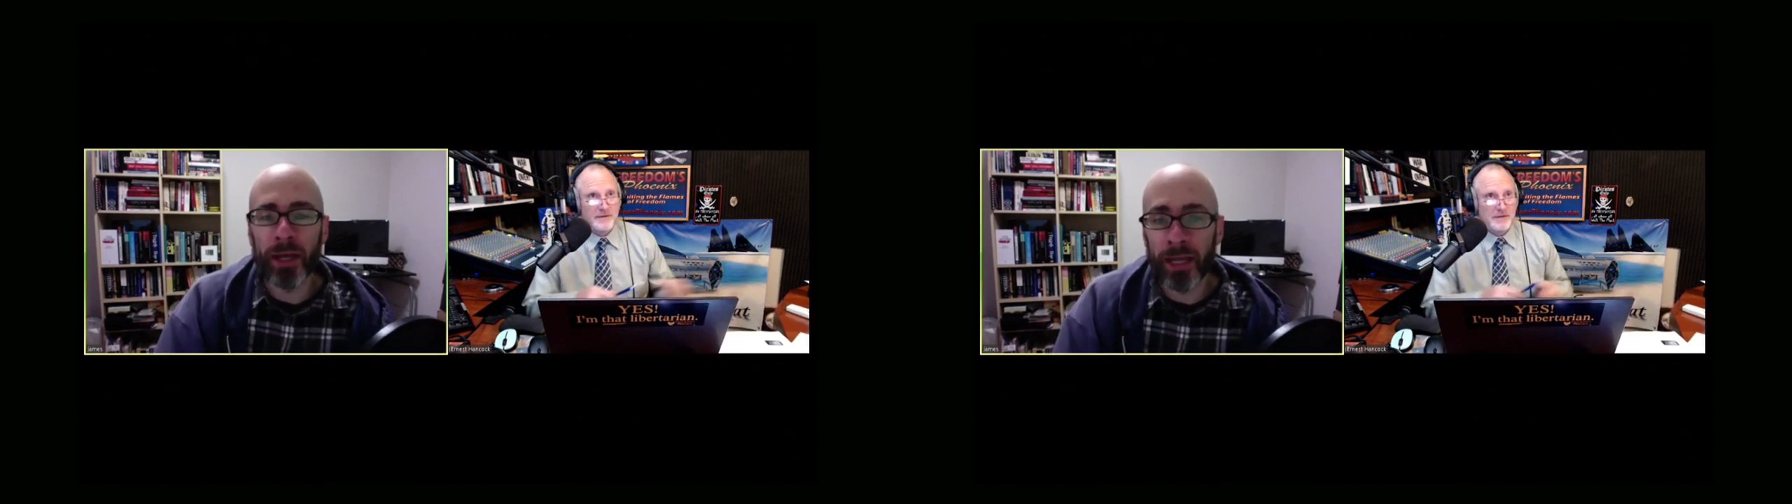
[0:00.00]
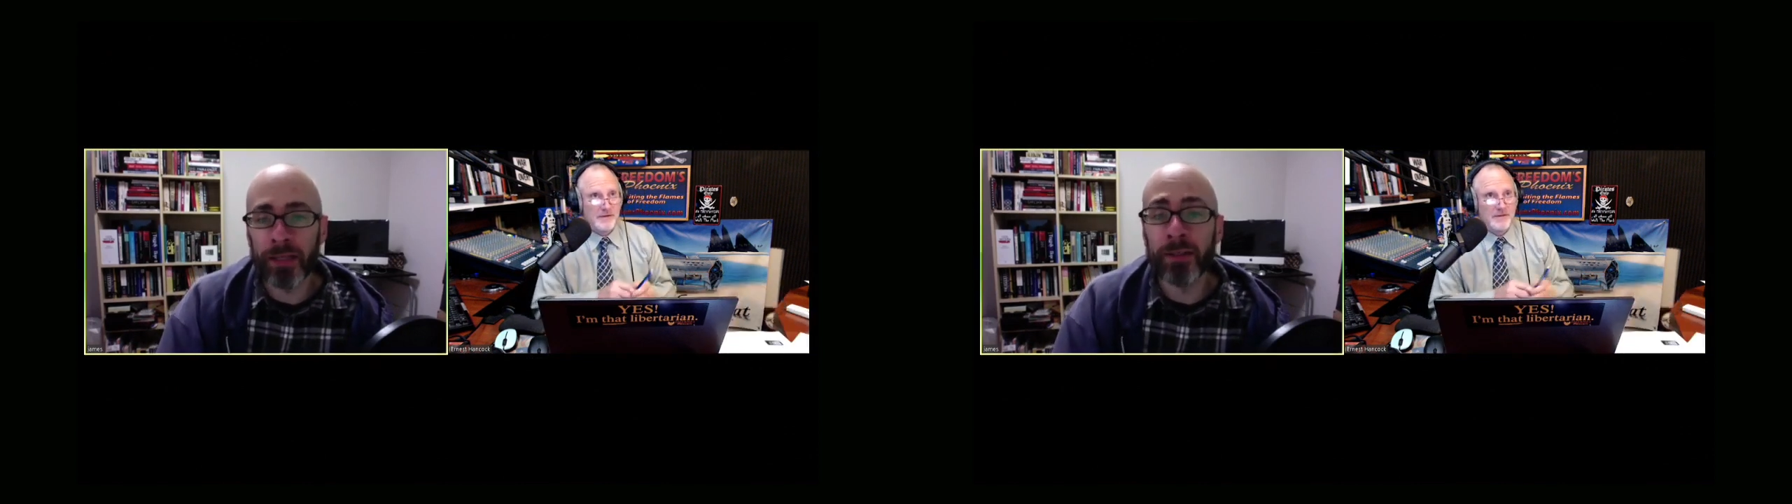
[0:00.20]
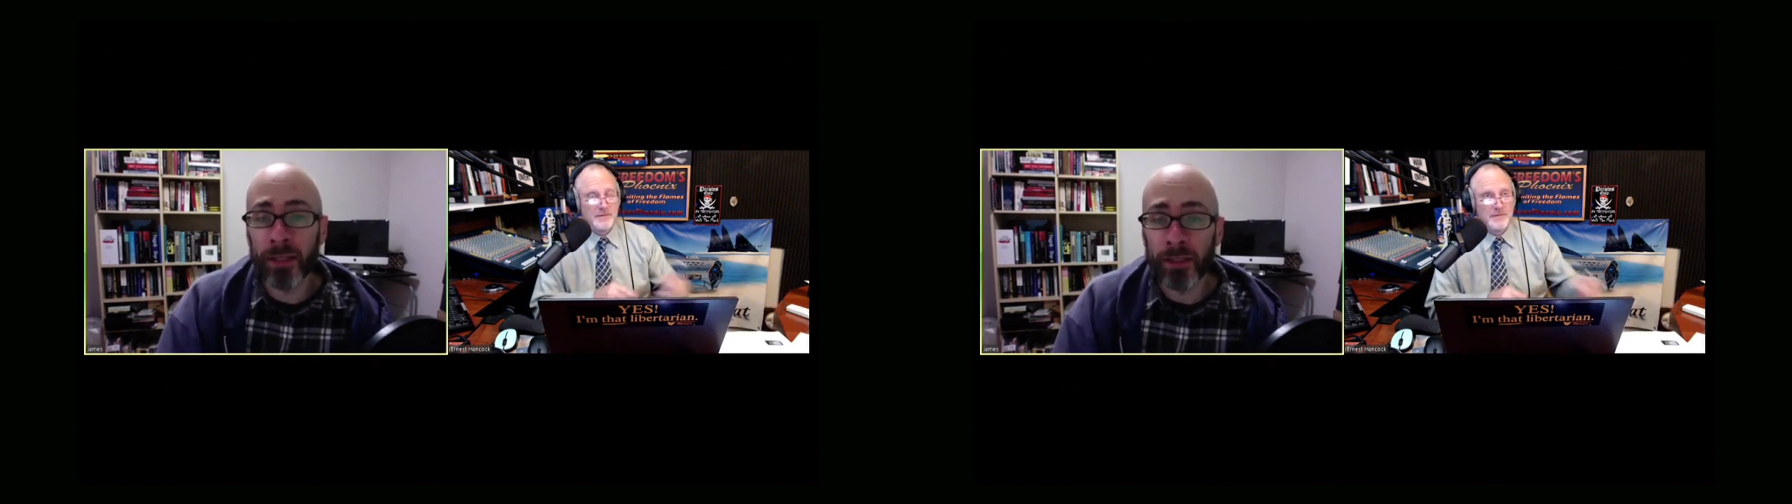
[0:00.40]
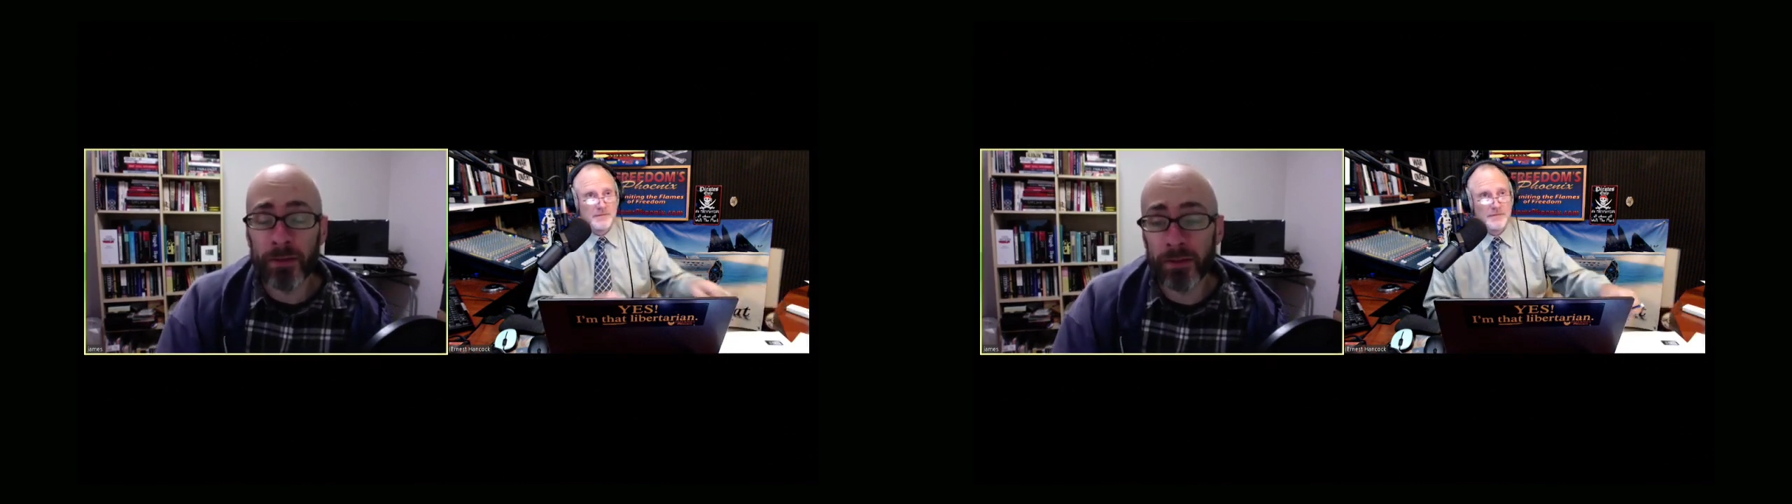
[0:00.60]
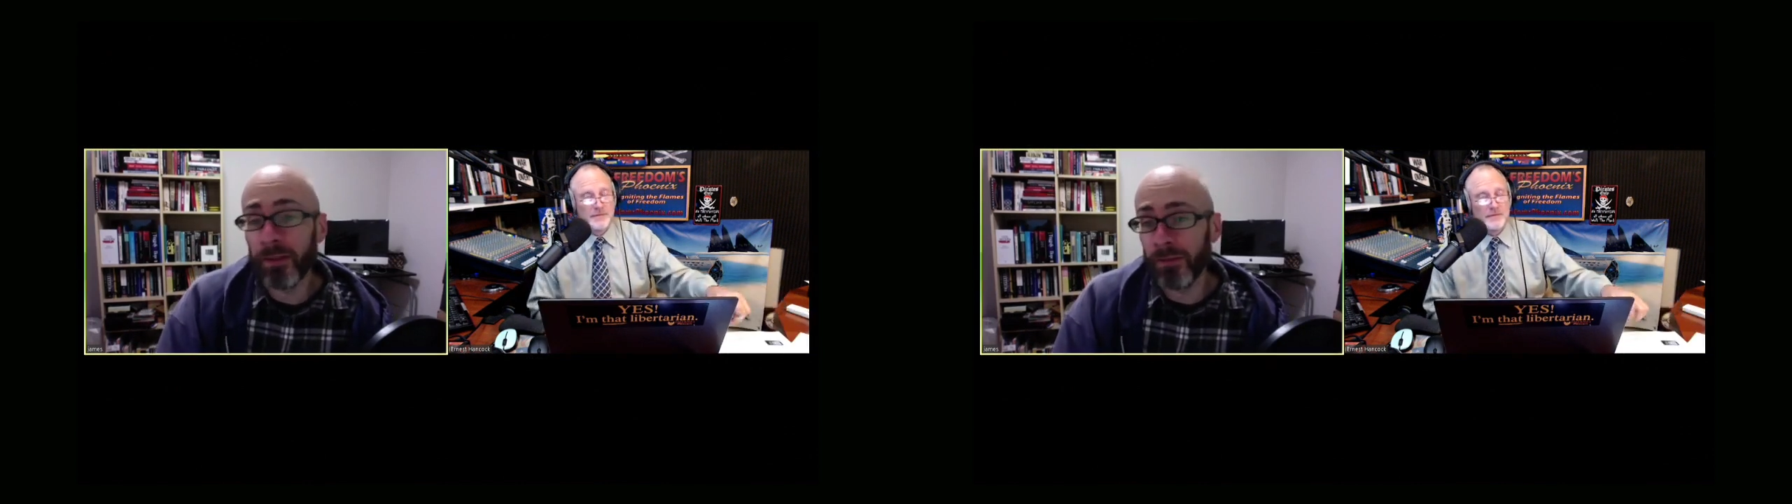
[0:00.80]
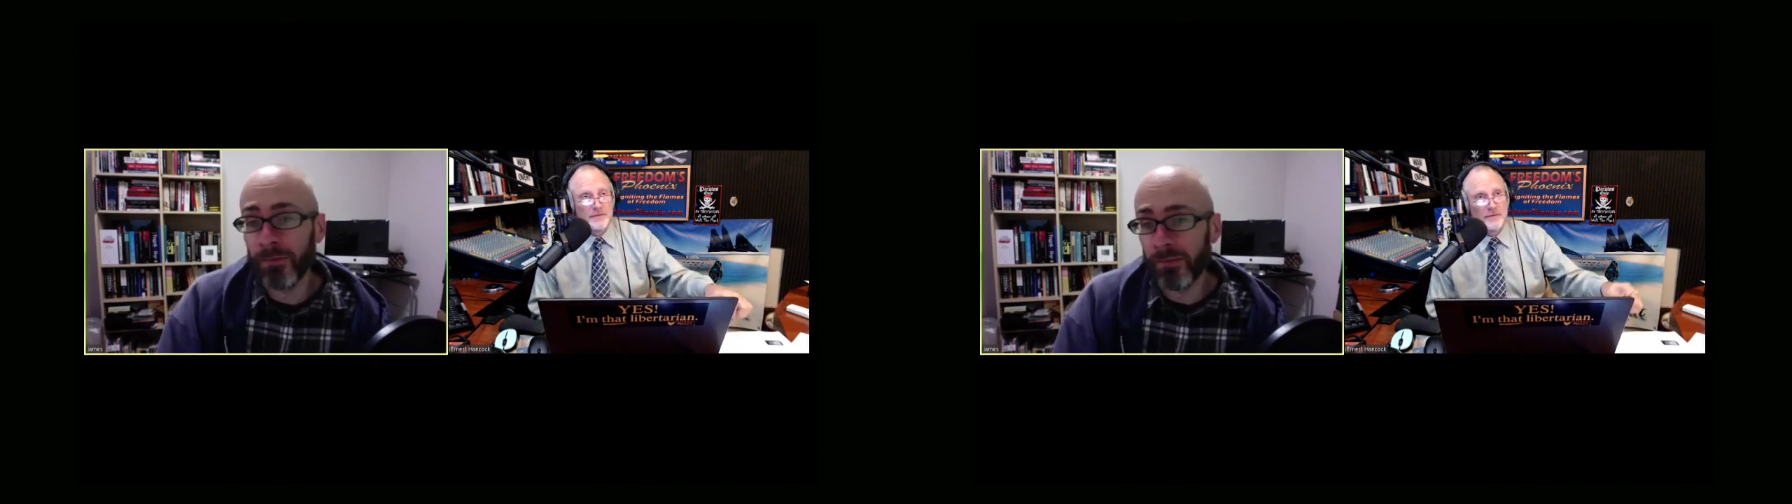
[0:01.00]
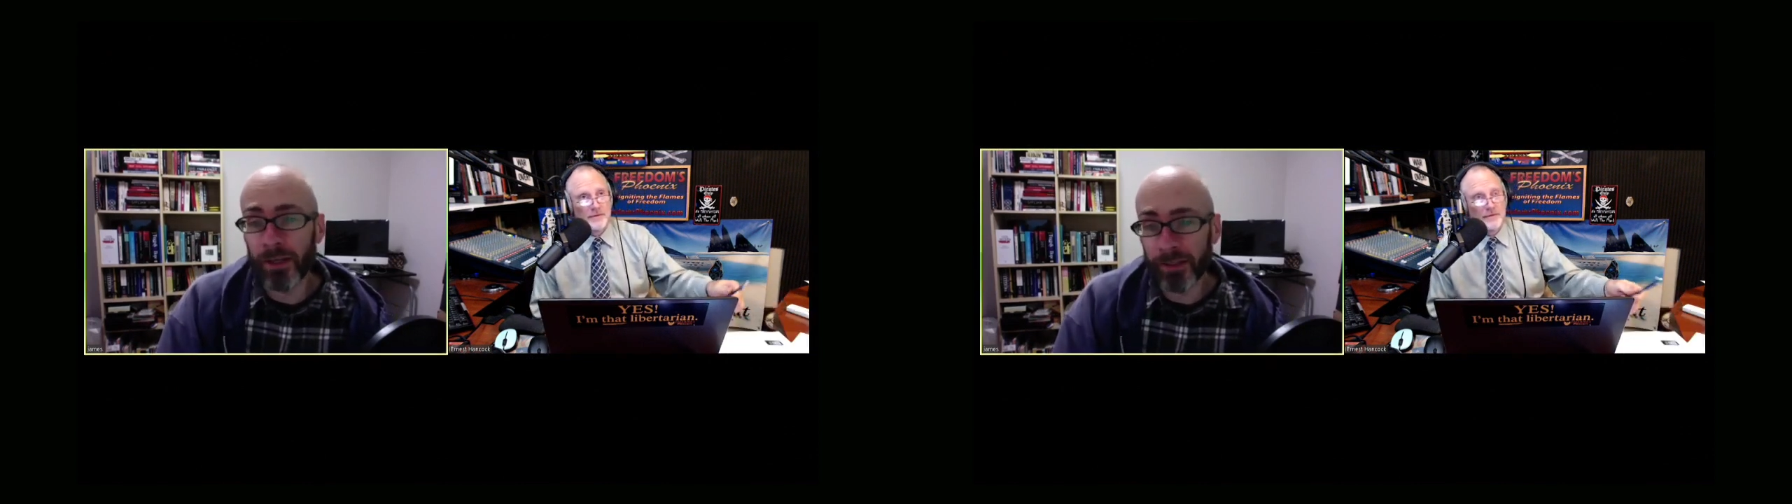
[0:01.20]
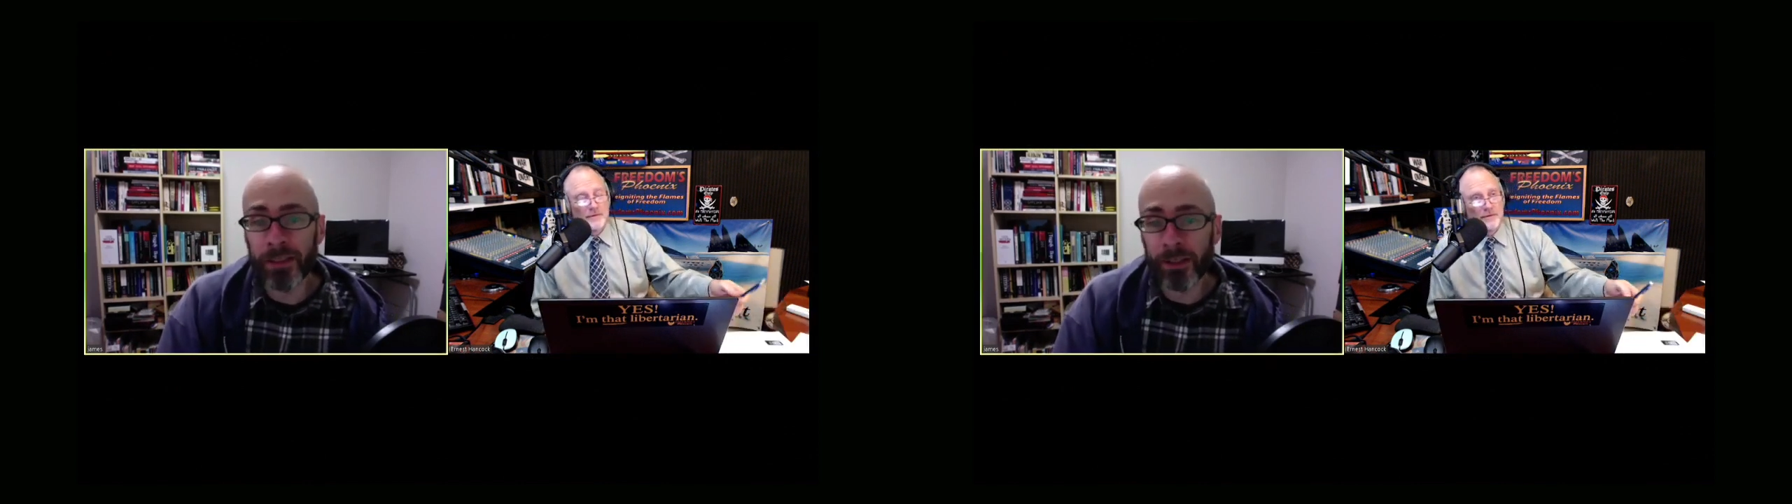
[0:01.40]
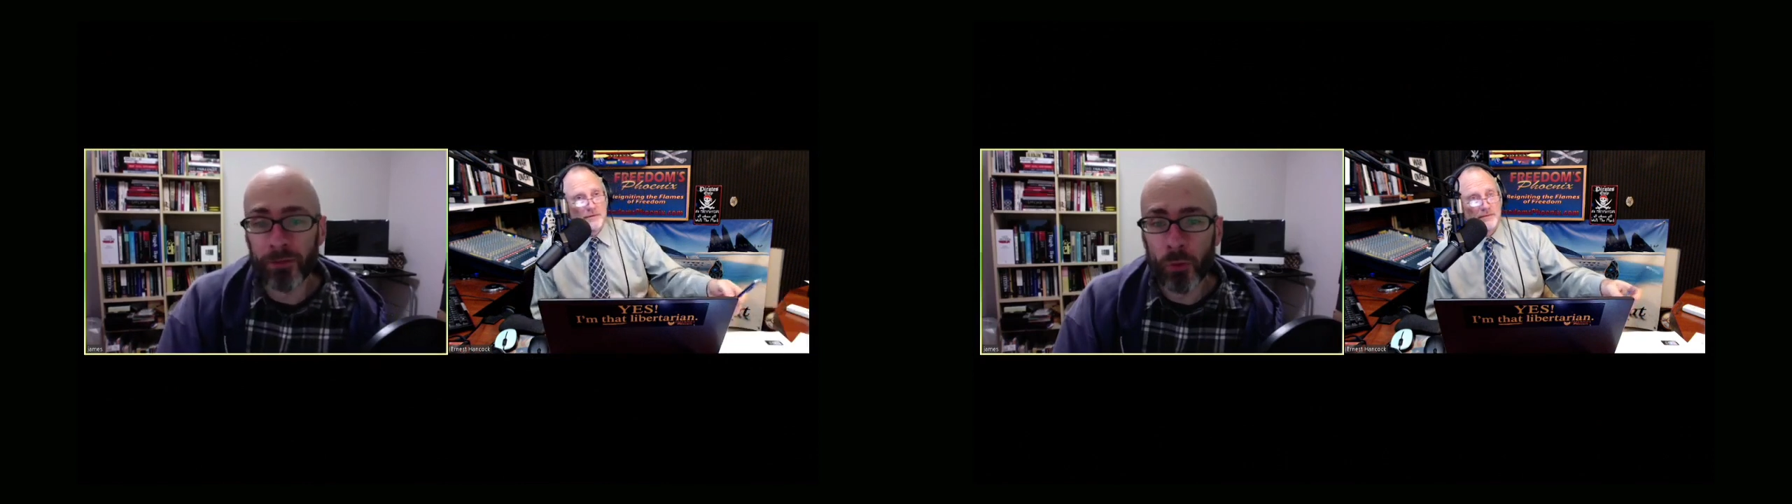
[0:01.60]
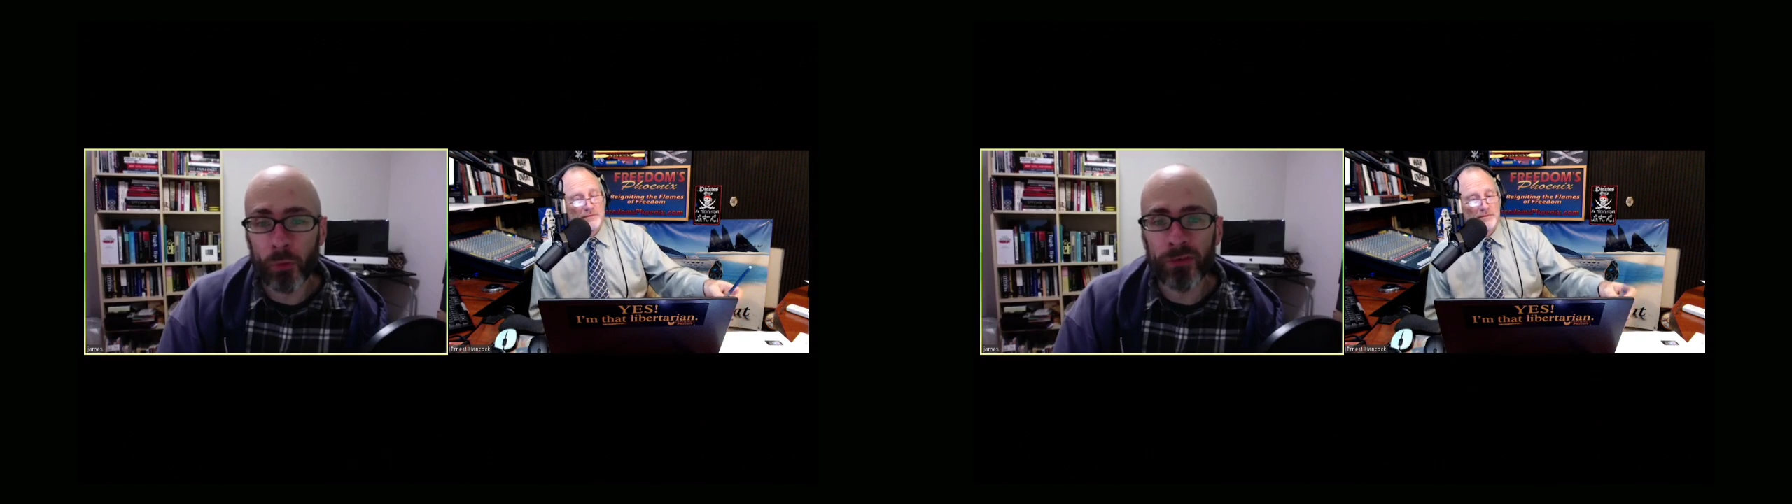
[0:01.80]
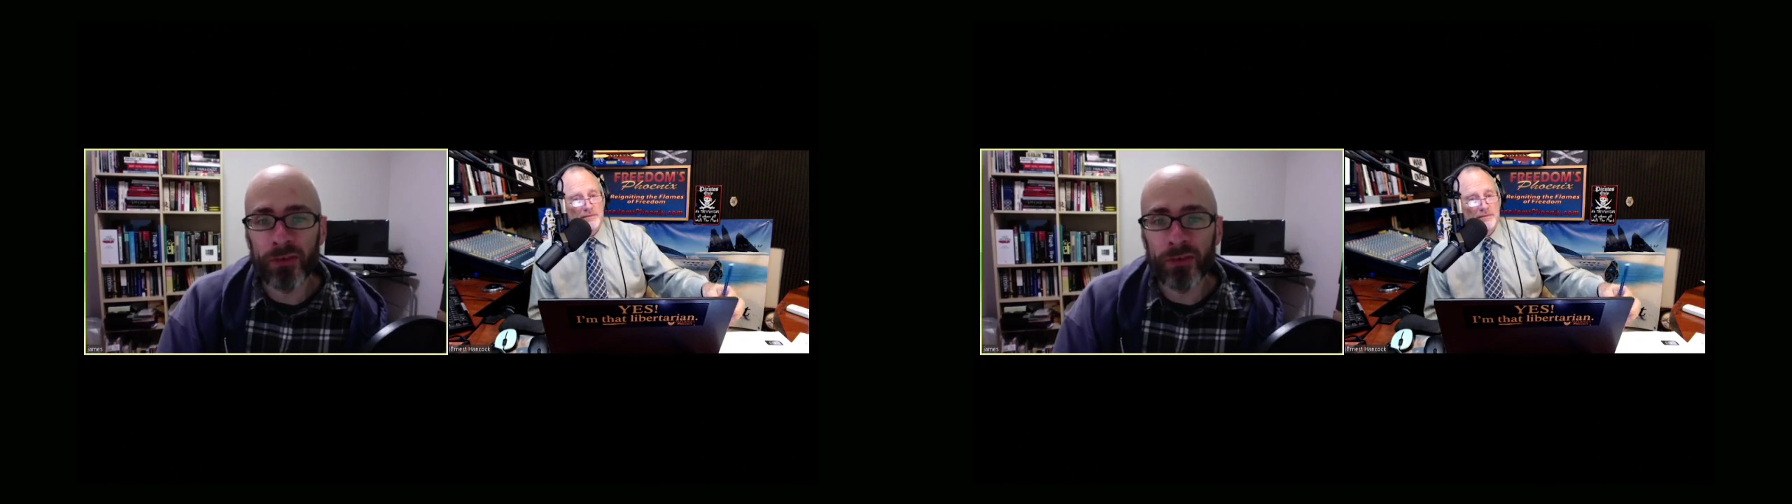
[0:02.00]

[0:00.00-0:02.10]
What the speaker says: And the idea, of course,